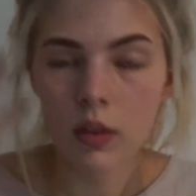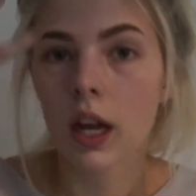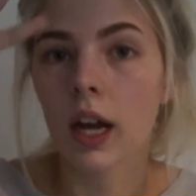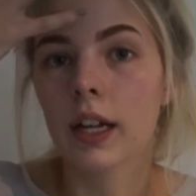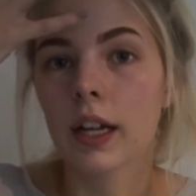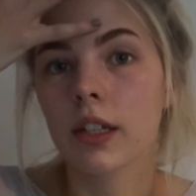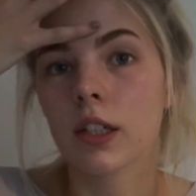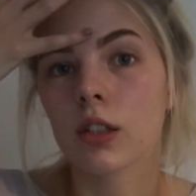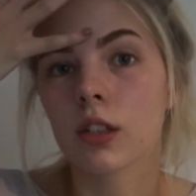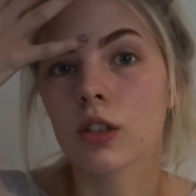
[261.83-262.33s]

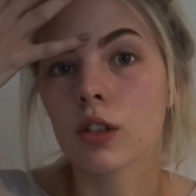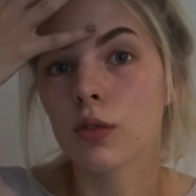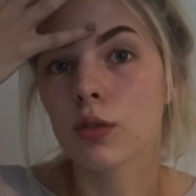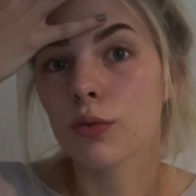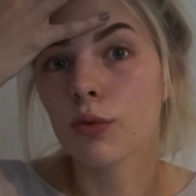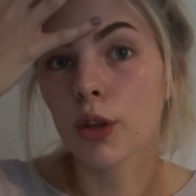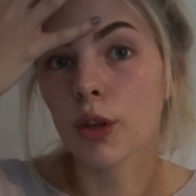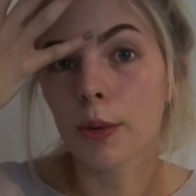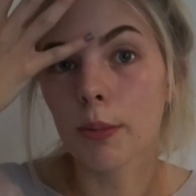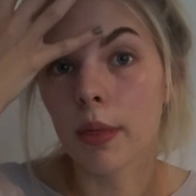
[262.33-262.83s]
And I'll just
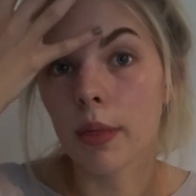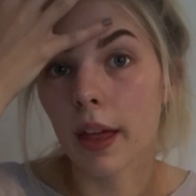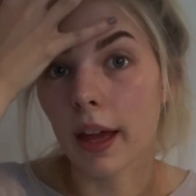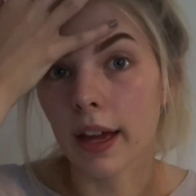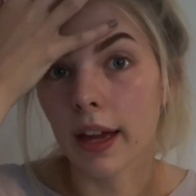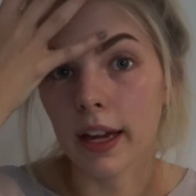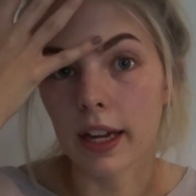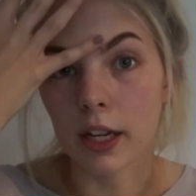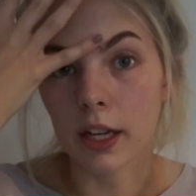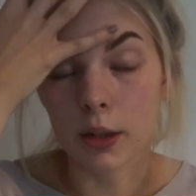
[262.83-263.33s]
rub
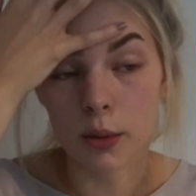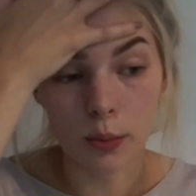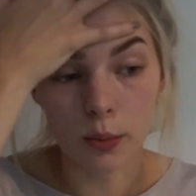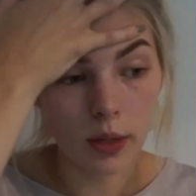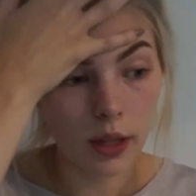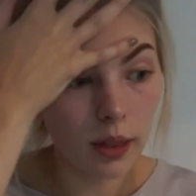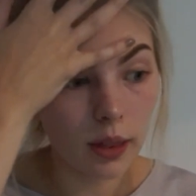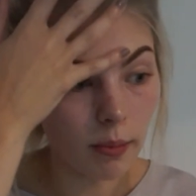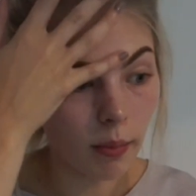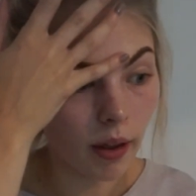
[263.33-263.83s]
that in
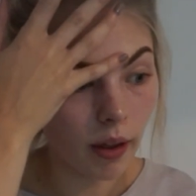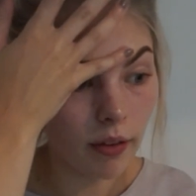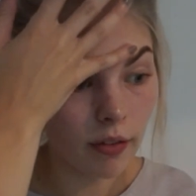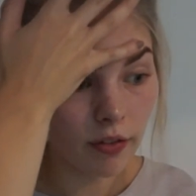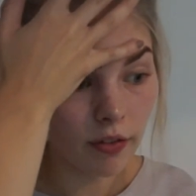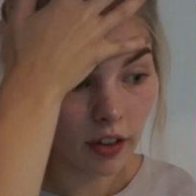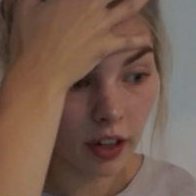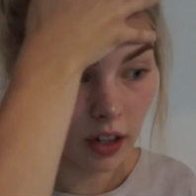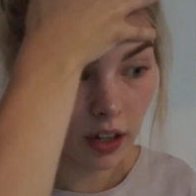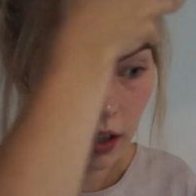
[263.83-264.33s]
with my
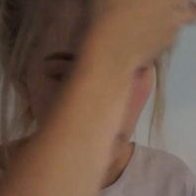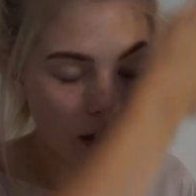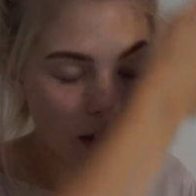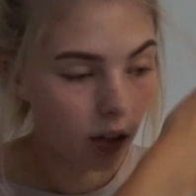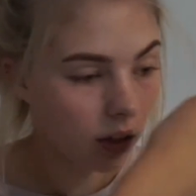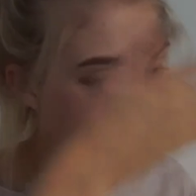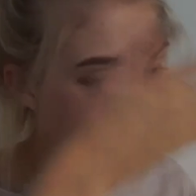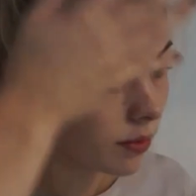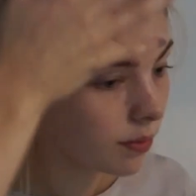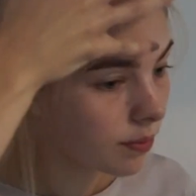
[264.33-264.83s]
finger.